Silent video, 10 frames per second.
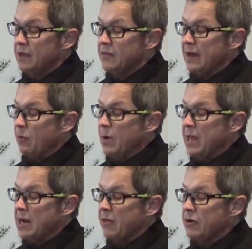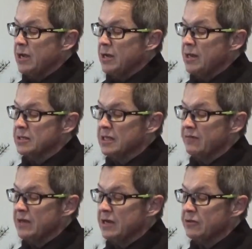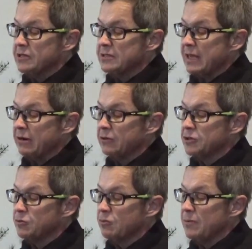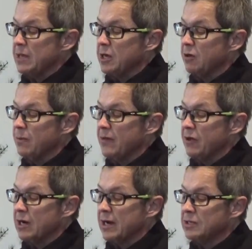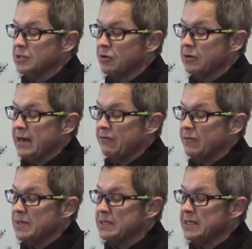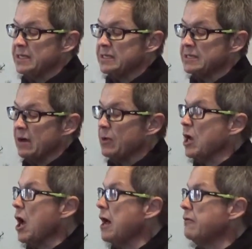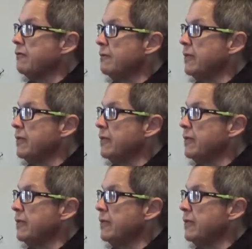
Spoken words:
That we and other Indians living near the settlers would be killed by their guns or dead from diseases that we caught from